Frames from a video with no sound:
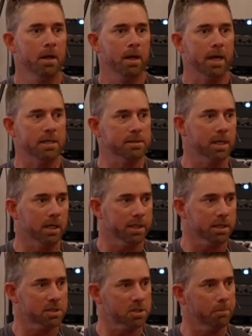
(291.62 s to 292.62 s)
and
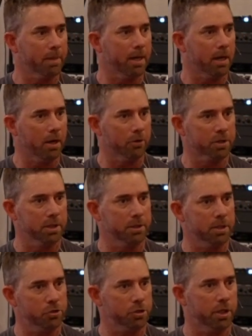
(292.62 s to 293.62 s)
telling us about our
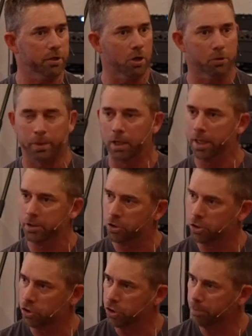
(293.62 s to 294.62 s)
condition and our
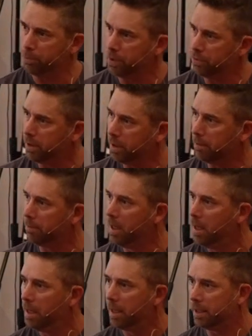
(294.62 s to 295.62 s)
relationship with Him
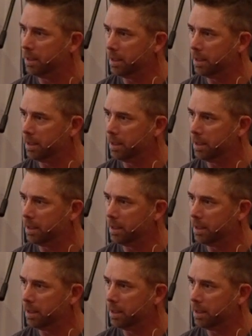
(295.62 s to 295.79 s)
and,